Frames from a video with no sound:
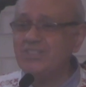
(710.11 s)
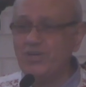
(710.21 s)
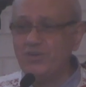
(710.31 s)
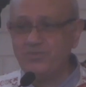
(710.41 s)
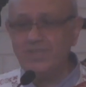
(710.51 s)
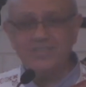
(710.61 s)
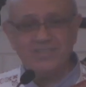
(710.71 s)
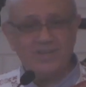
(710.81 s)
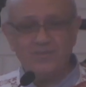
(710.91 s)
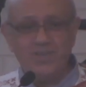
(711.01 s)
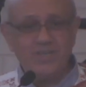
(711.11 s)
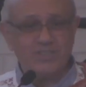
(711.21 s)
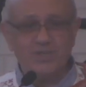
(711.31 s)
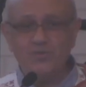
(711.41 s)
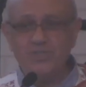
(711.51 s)
of
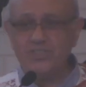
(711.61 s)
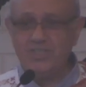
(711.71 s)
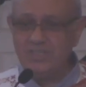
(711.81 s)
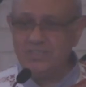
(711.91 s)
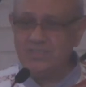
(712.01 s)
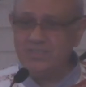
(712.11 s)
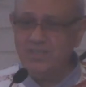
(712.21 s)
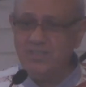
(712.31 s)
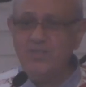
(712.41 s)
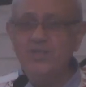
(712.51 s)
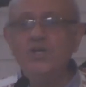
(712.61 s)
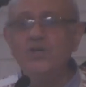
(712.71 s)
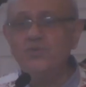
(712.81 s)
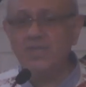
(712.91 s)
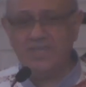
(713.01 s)
salvation, which is
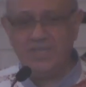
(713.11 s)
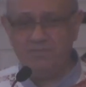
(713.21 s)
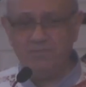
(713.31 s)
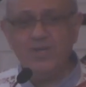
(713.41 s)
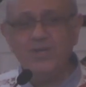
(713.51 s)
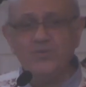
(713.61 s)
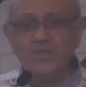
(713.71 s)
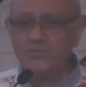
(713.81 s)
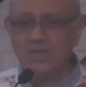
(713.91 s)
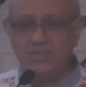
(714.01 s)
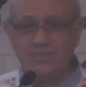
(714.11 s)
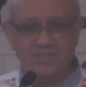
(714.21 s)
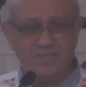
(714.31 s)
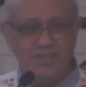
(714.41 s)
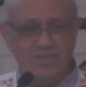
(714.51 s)
knowing him, knowing Christ,